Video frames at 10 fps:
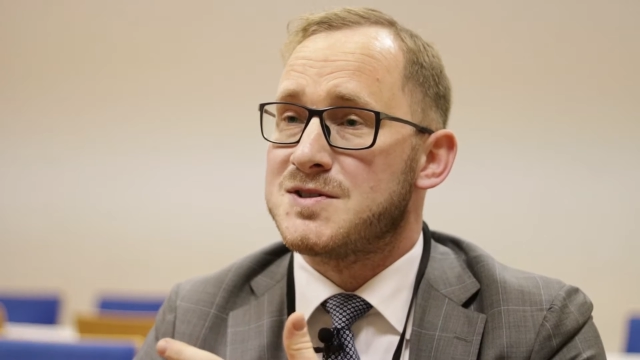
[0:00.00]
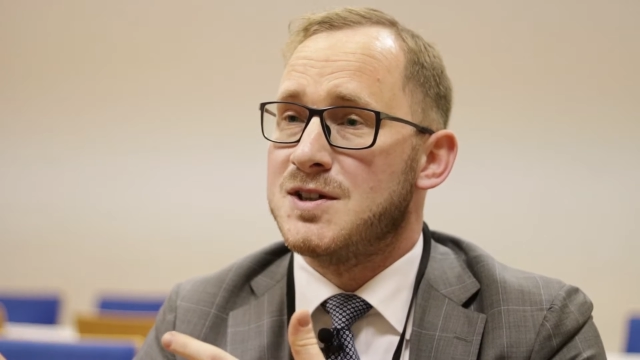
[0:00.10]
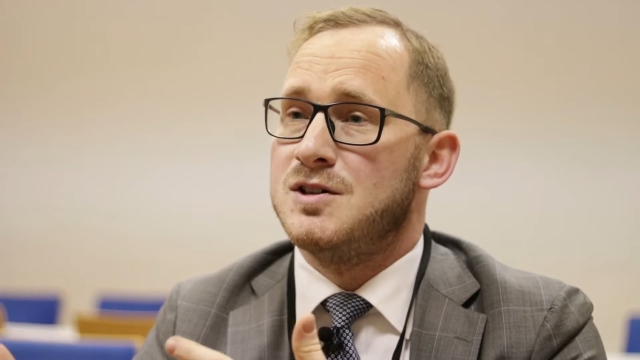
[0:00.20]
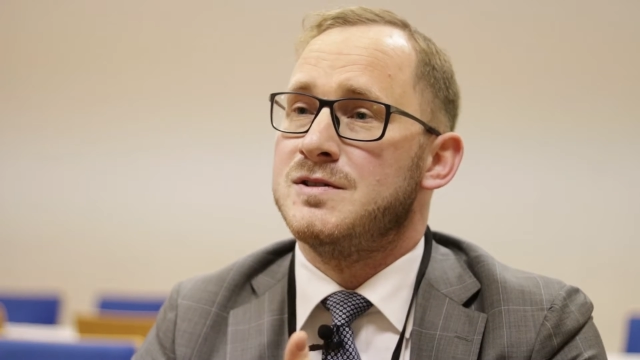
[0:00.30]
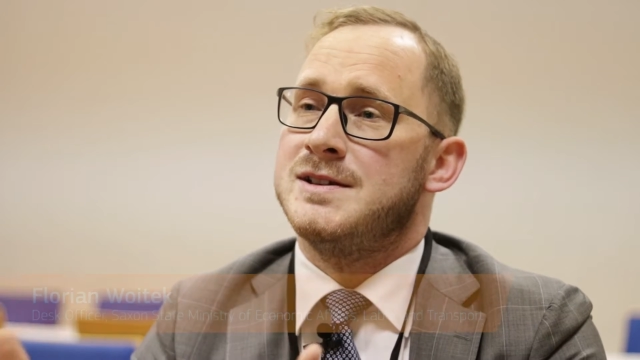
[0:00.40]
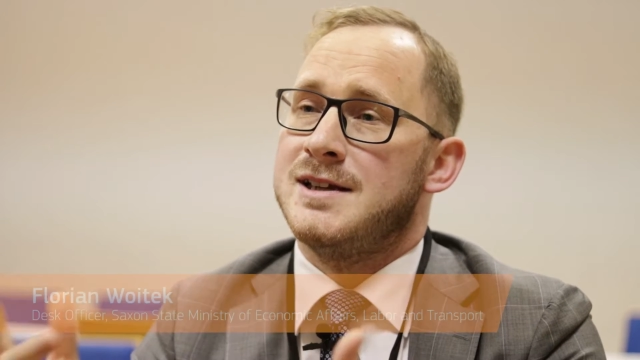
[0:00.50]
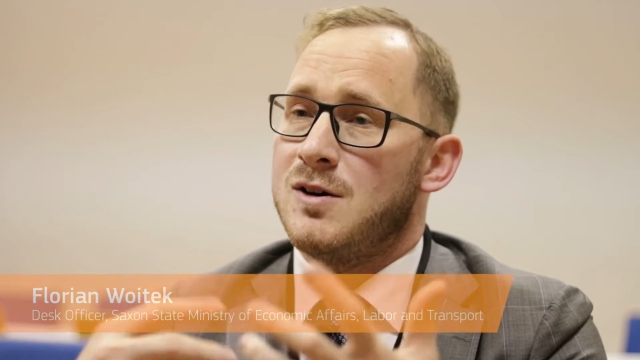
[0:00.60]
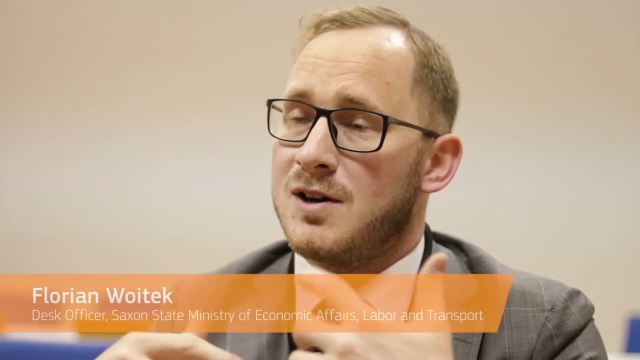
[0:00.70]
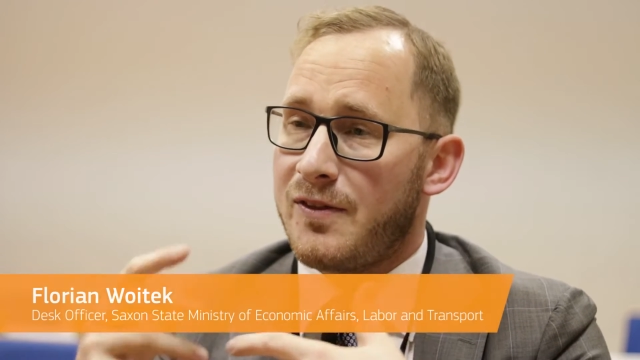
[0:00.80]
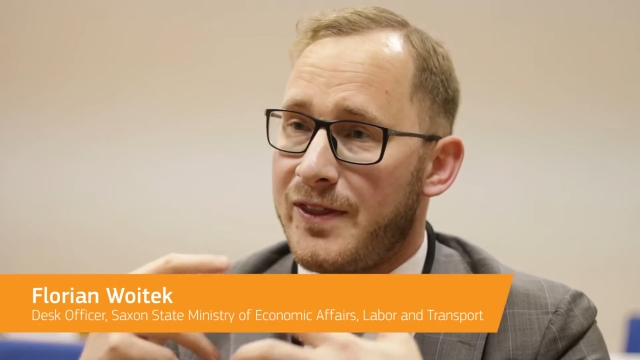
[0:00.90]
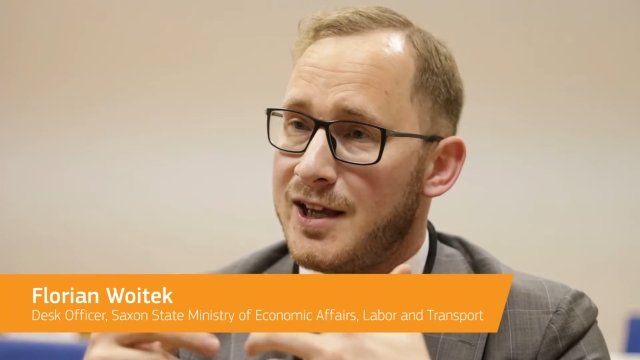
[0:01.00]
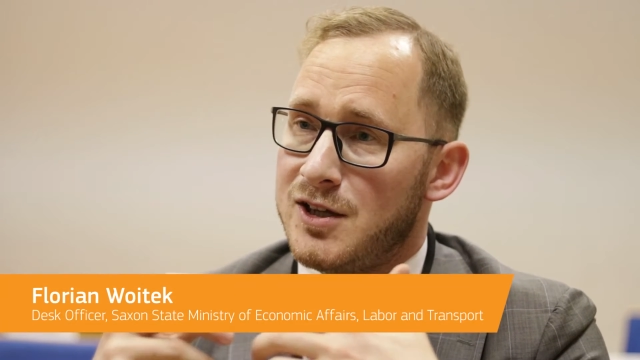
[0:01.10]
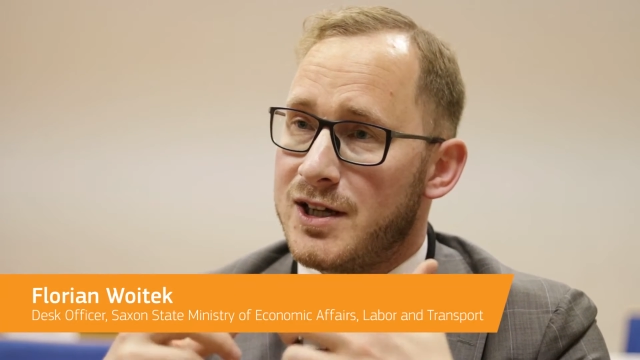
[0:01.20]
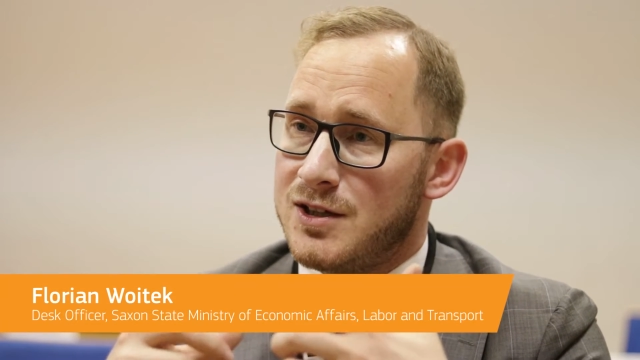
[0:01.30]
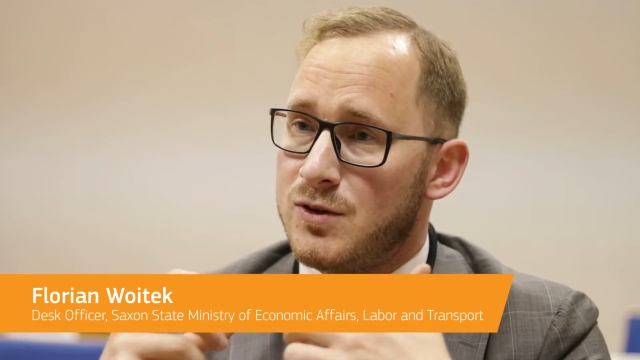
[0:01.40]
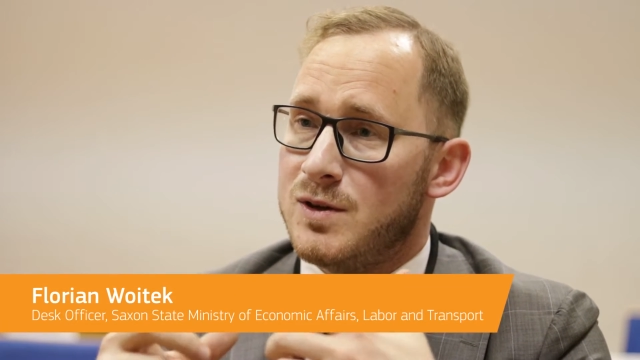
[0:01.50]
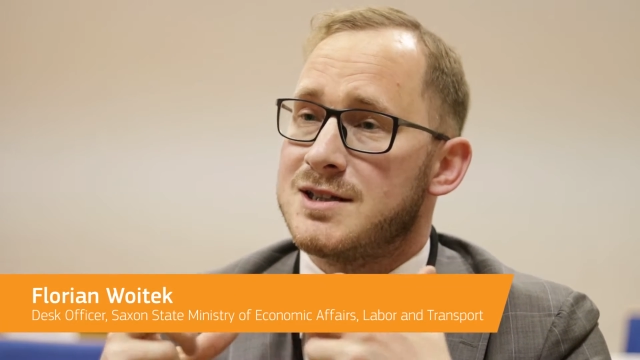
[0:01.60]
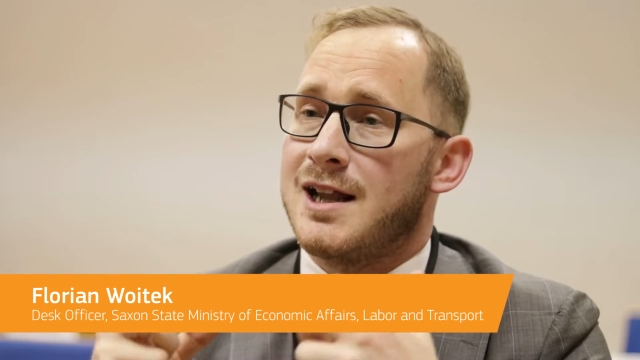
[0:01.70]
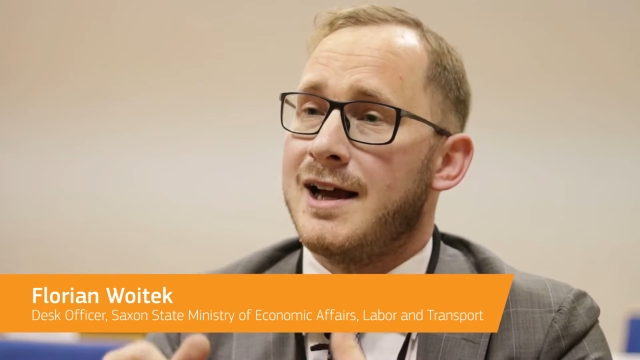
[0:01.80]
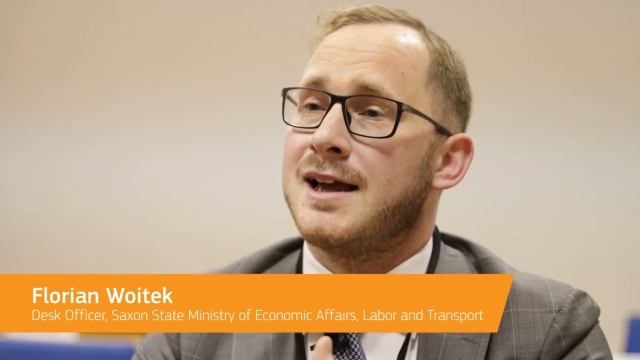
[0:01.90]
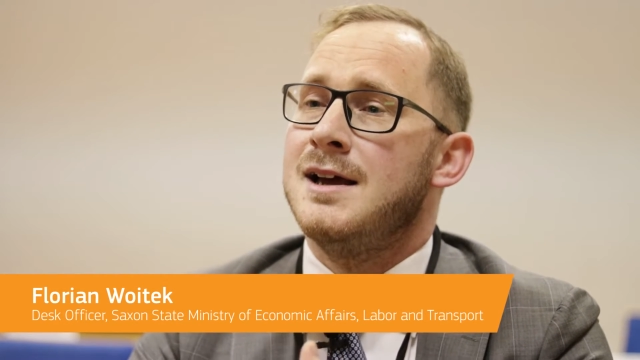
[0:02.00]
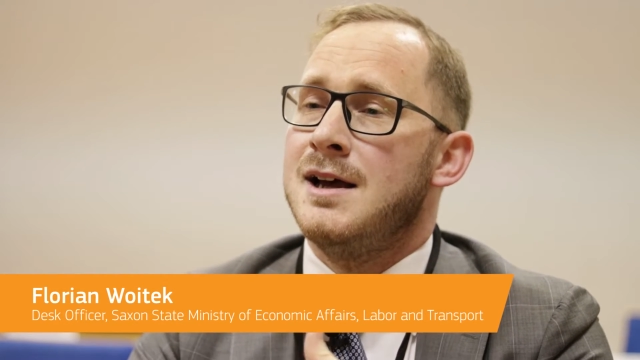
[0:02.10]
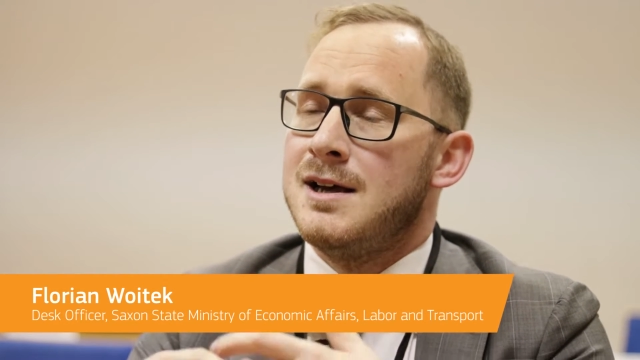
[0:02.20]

So the only thing you can do is like,